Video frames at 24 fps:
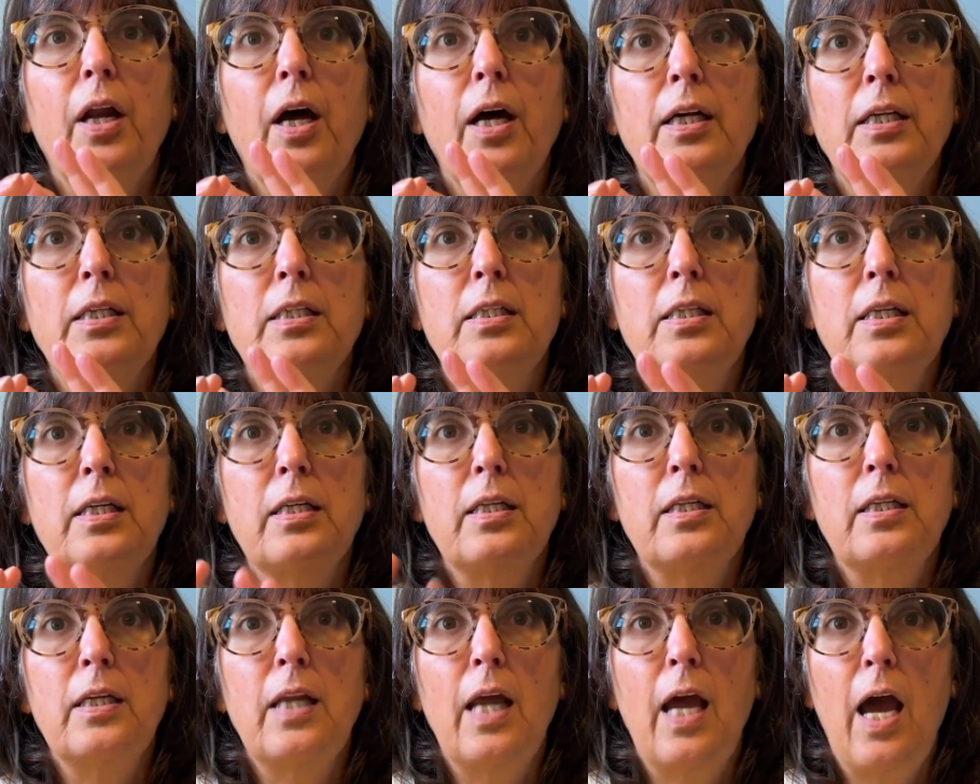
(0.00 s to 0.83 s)
I
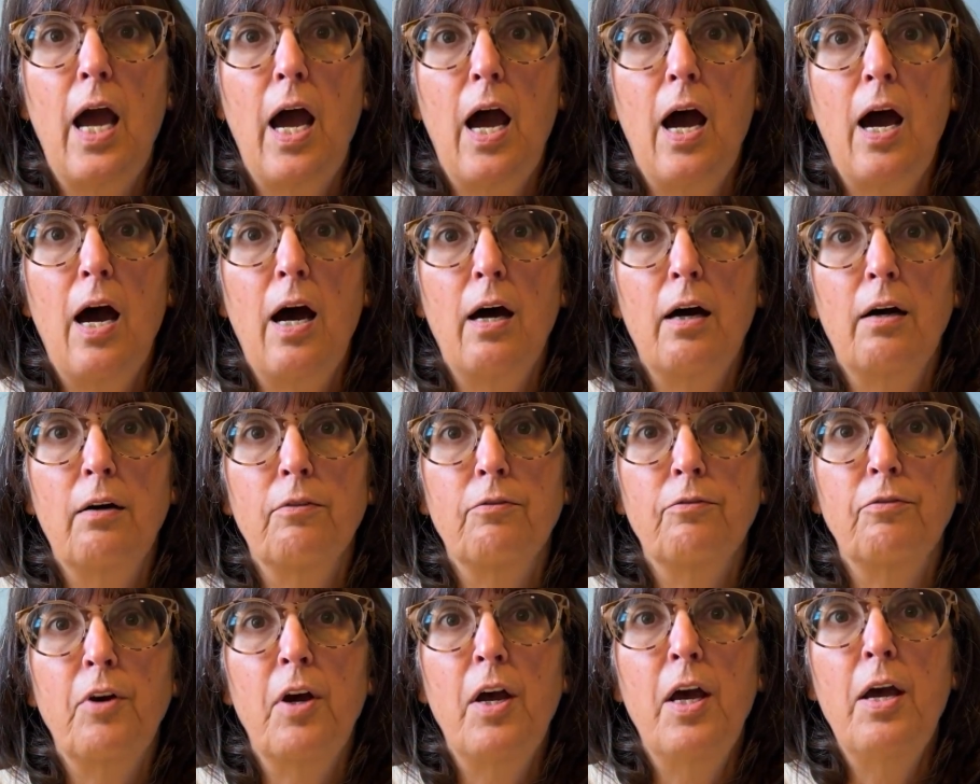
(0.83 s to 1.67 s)
didn't
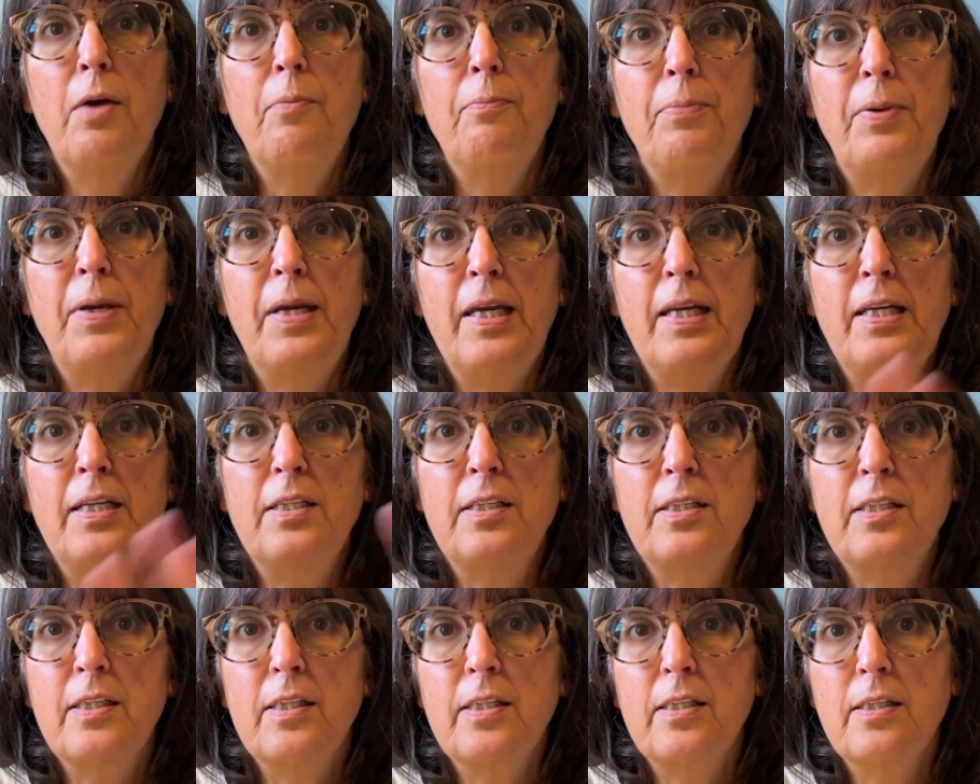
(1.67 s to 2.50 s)
have
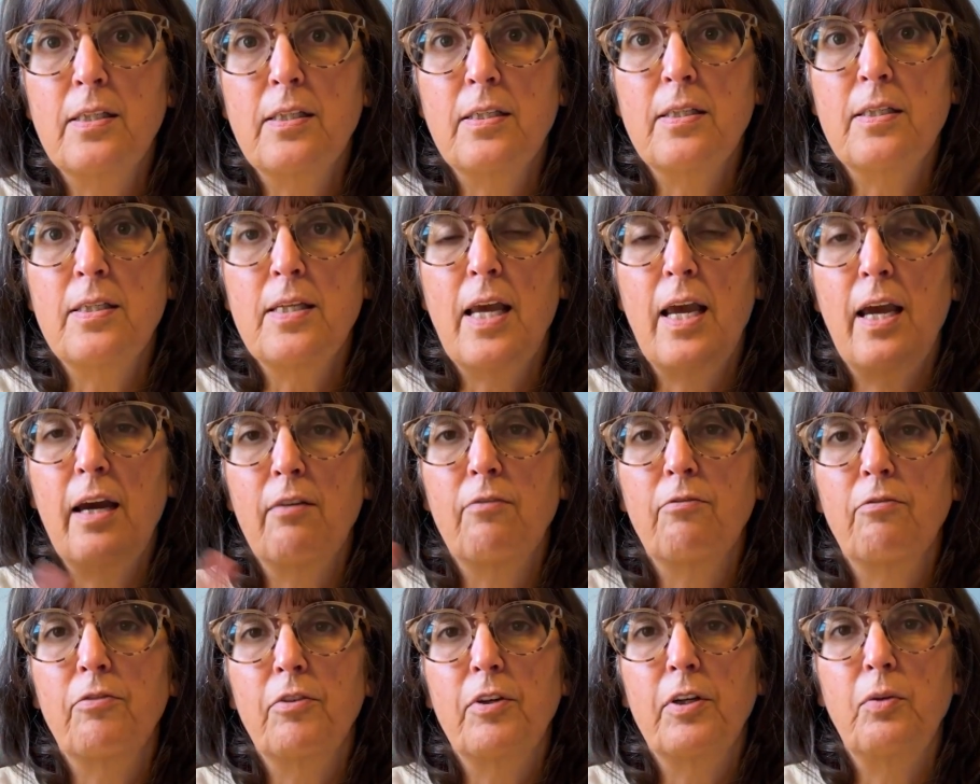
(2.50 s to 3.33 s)
pieces
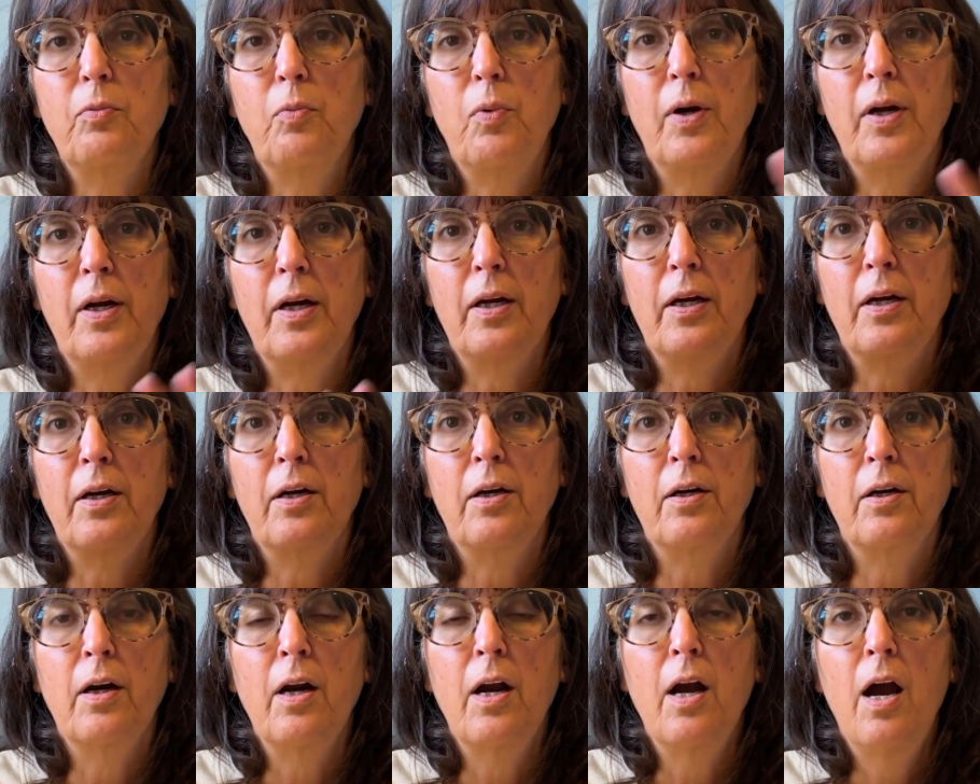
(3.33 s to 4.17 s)

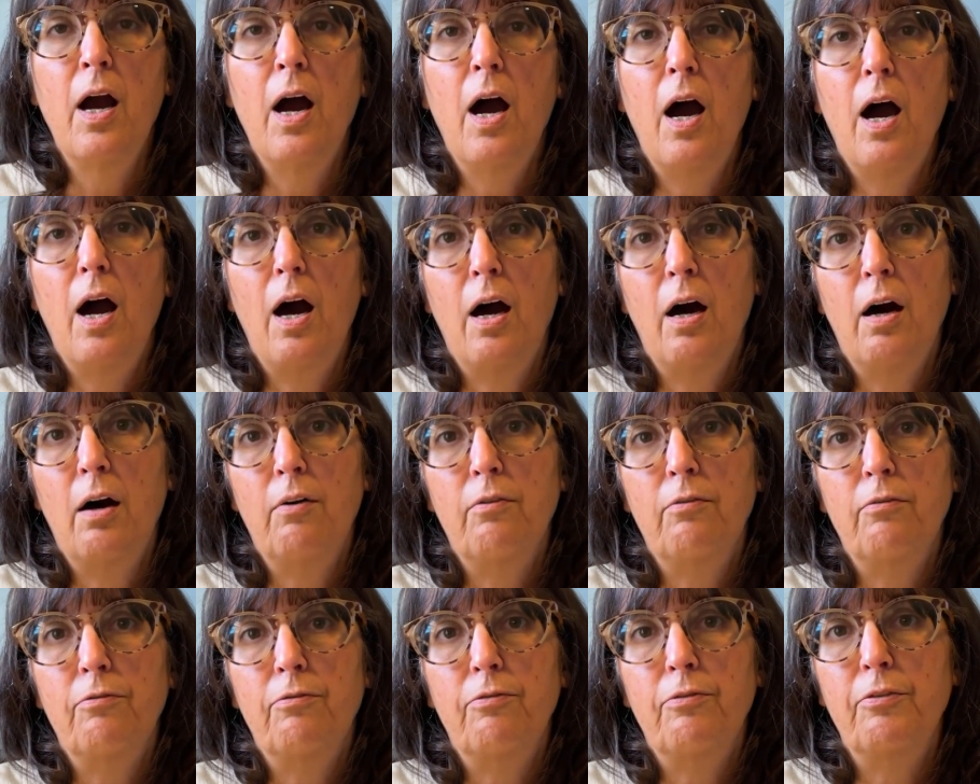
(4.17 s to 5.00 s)
everywhere
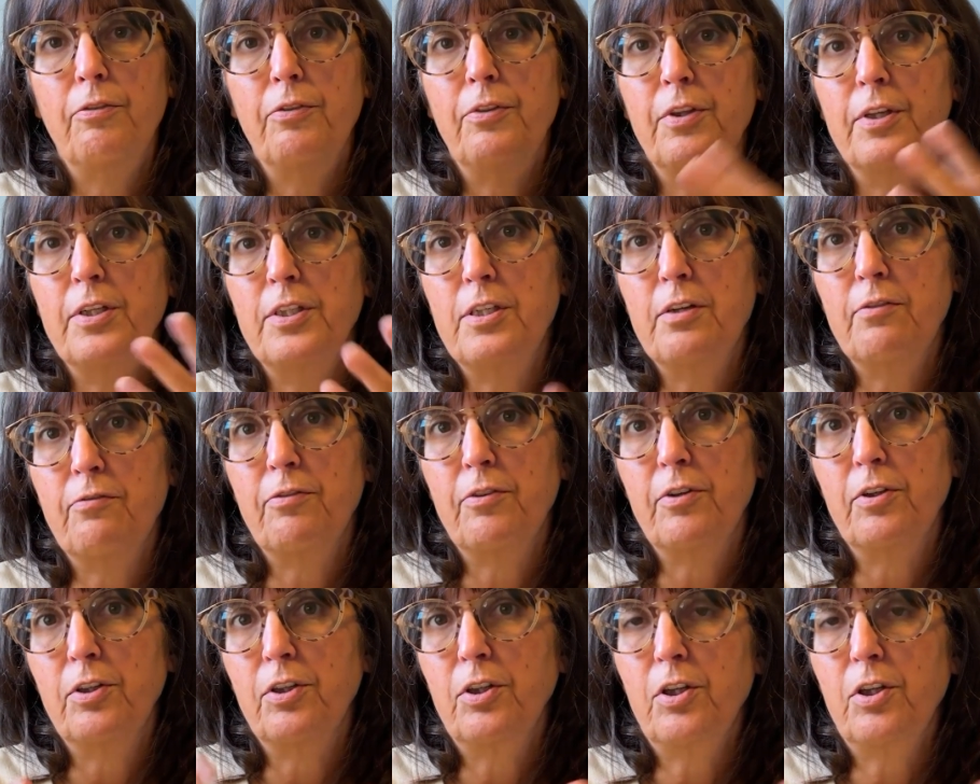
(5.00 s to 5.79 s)
of the different